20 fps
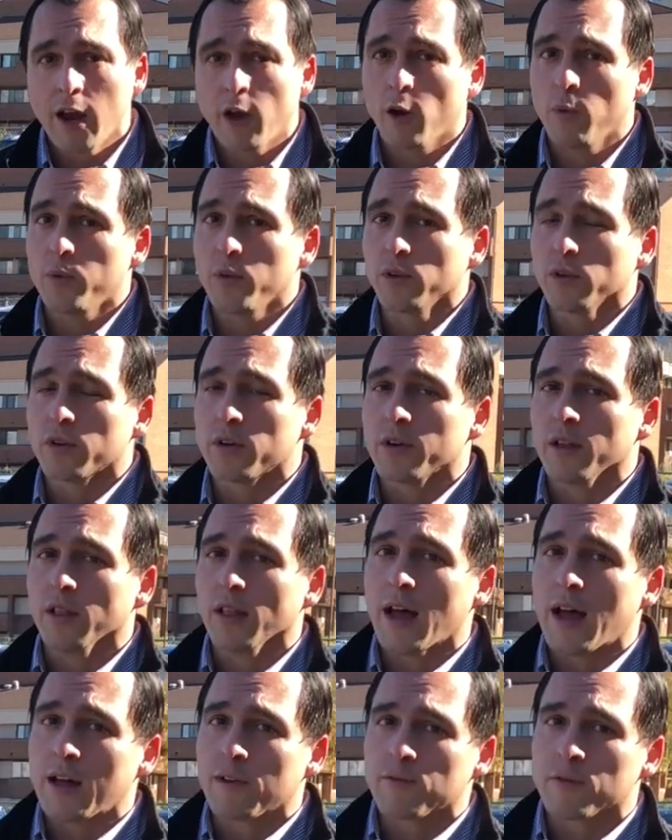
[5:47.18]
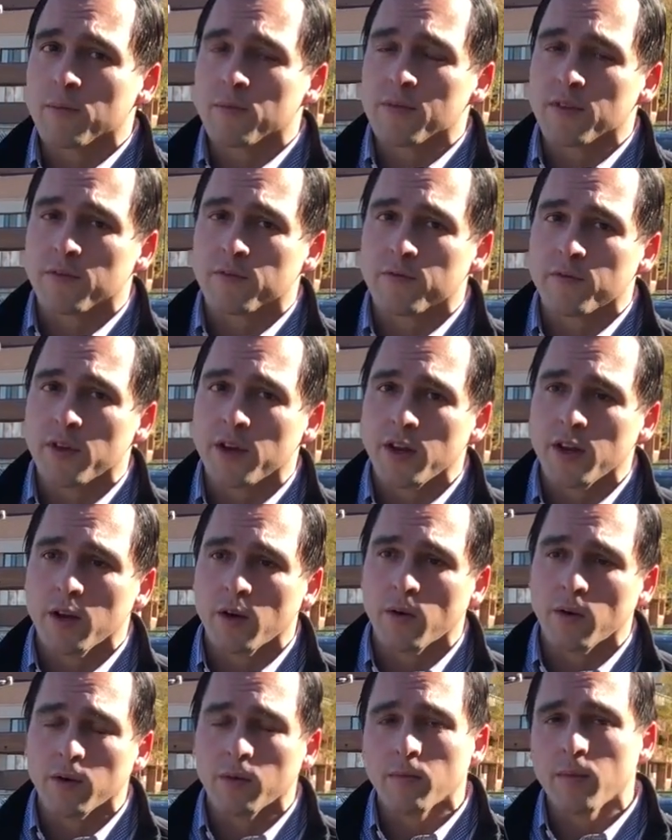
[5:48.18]
I hope you learned a lot from this
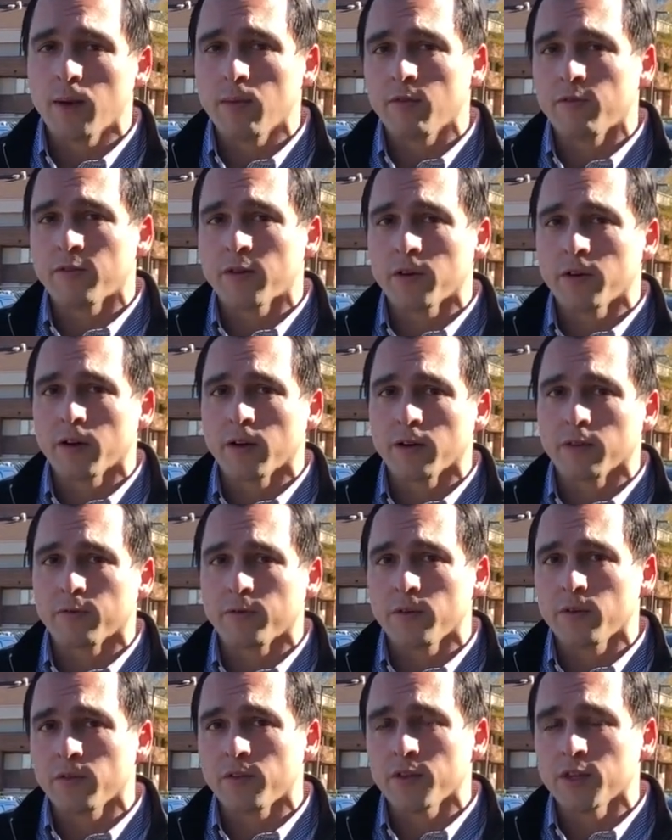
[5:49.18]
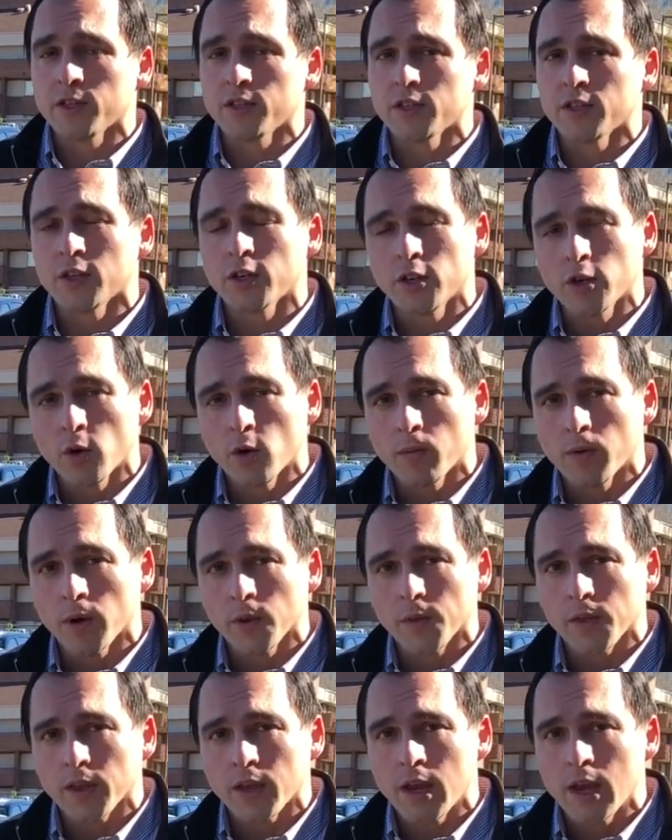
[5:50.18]
video and maybe found out a few things you didn't know
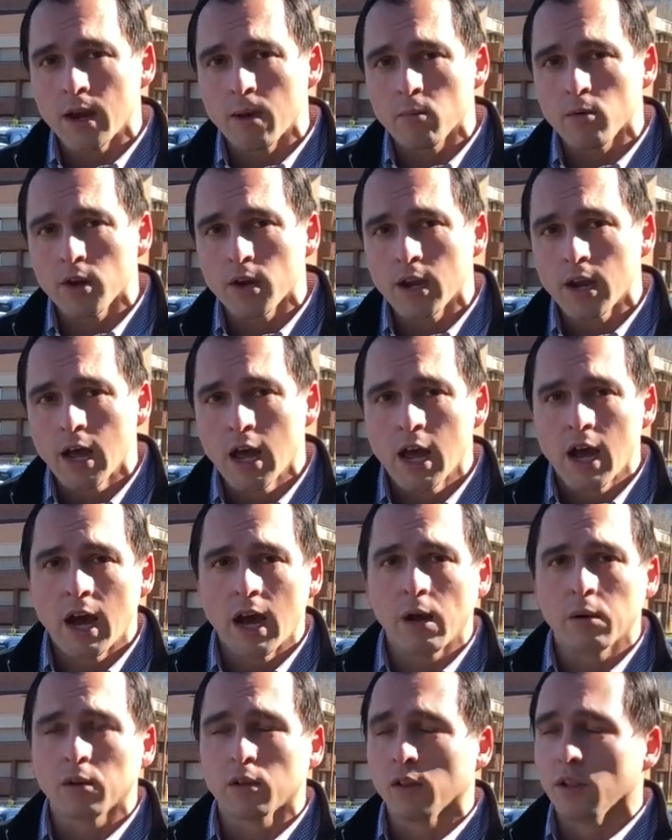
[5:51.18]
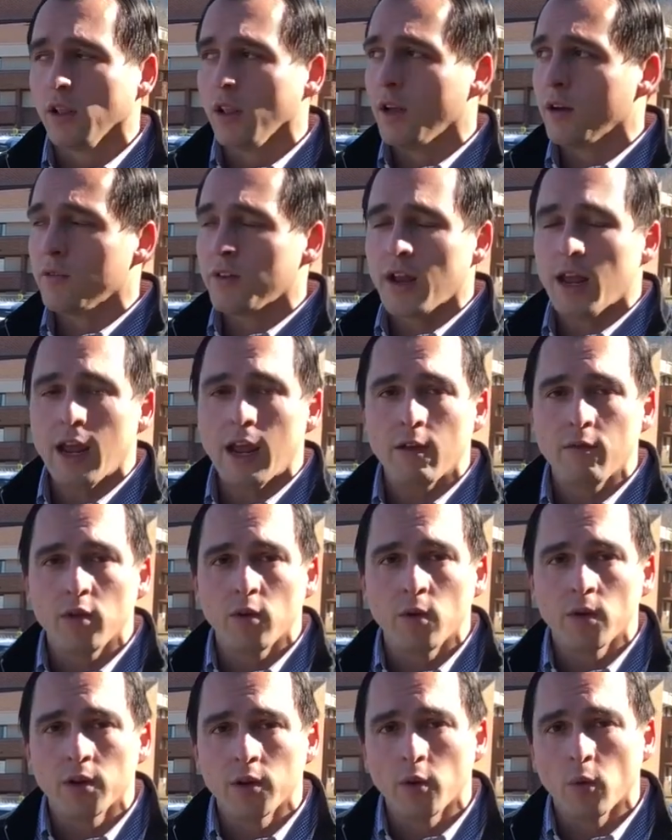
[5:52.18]
about the Camry. I would love to have
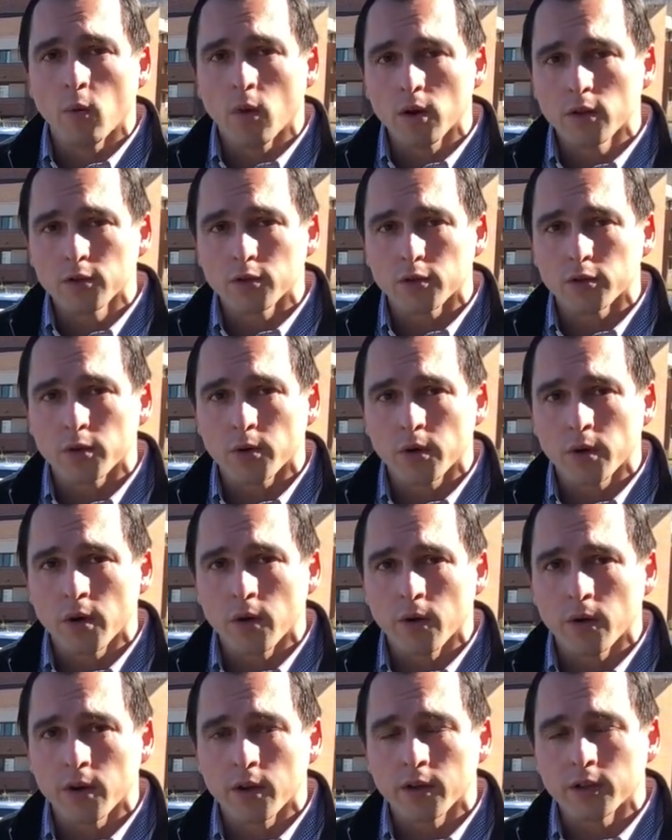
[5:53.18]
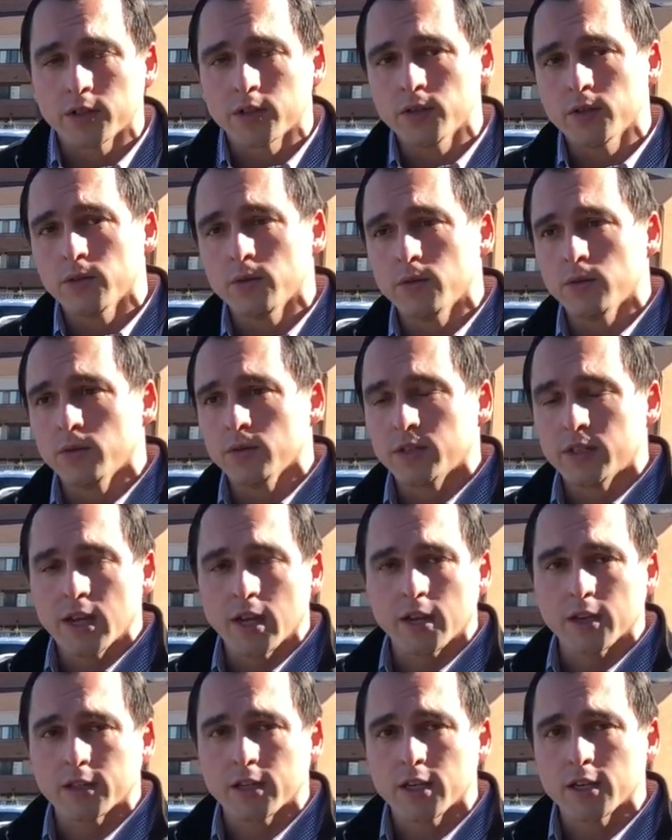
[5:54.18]
you into Walser Toyota to
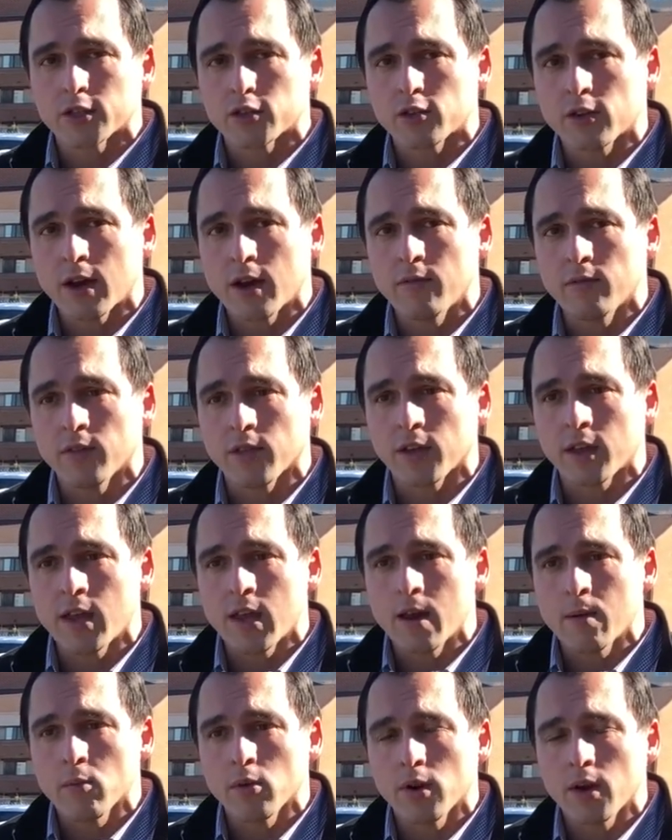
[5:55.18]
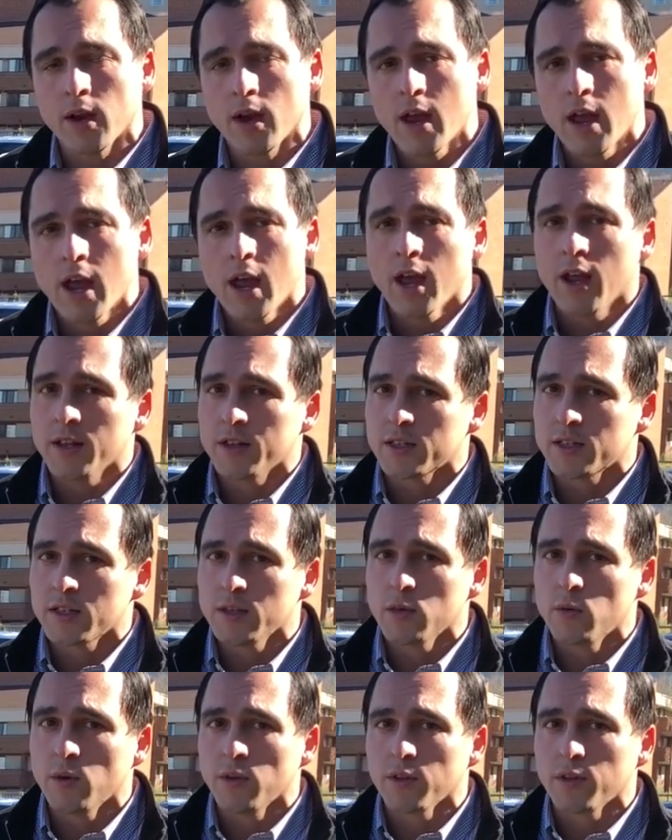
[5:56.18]
take a test drive in the Camry and
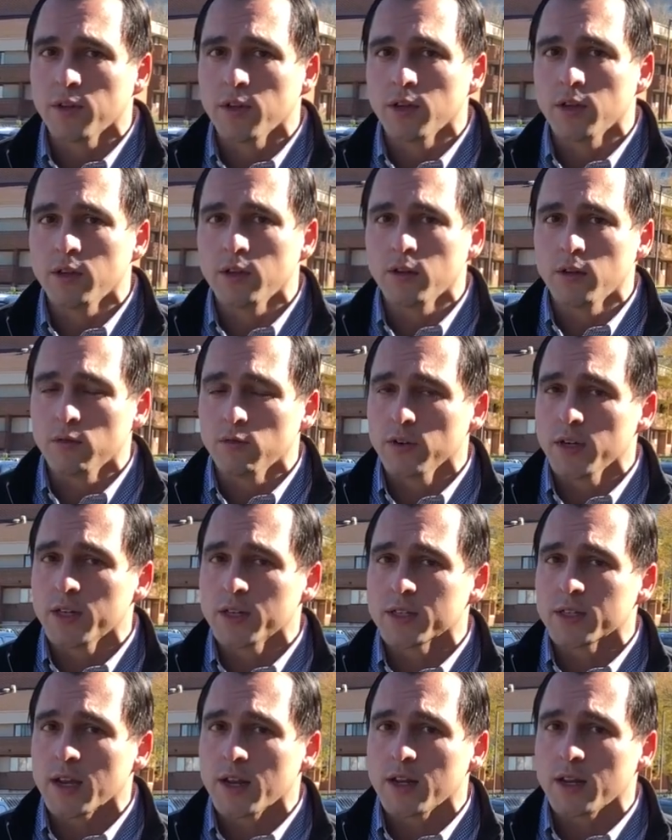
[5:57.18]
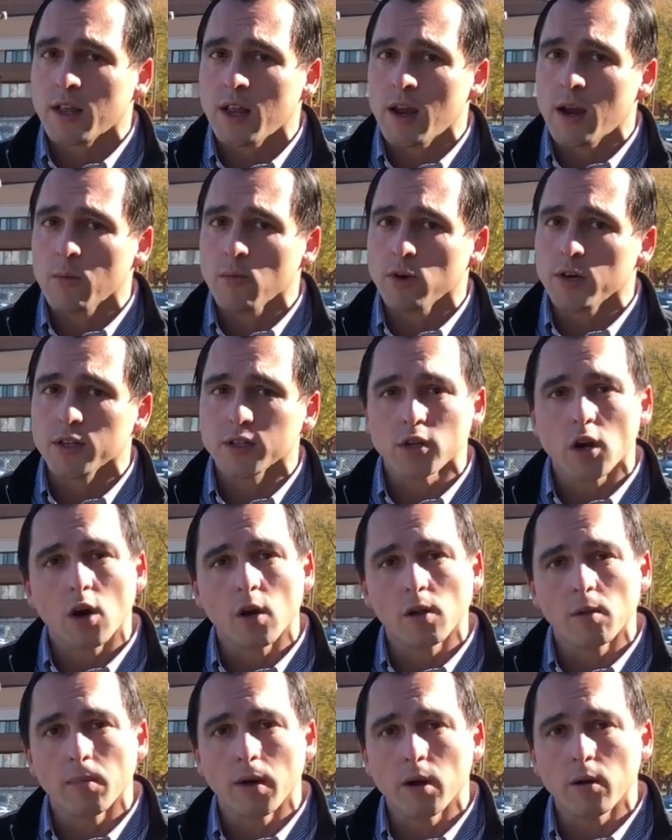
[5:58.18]
see what the new redesigned Camry is
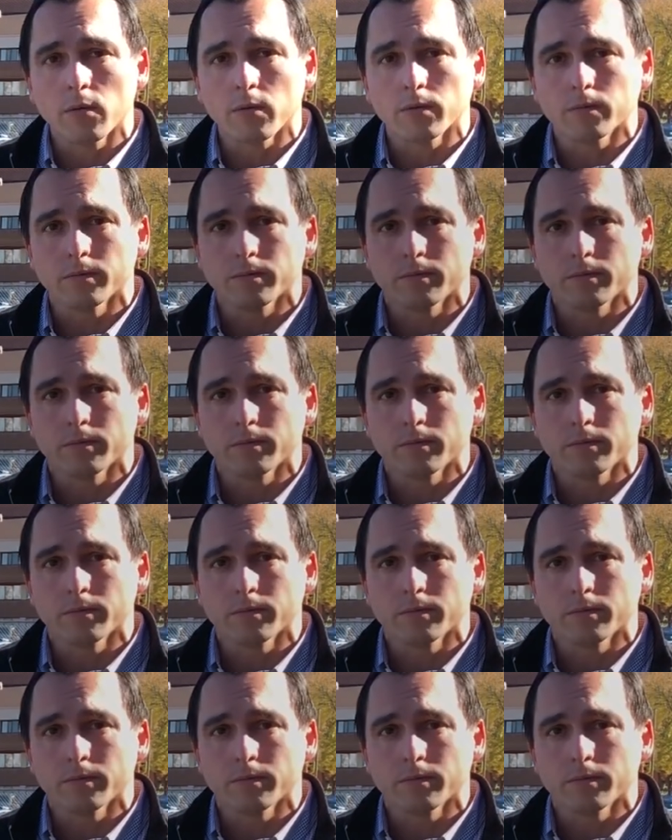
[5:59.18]
all about.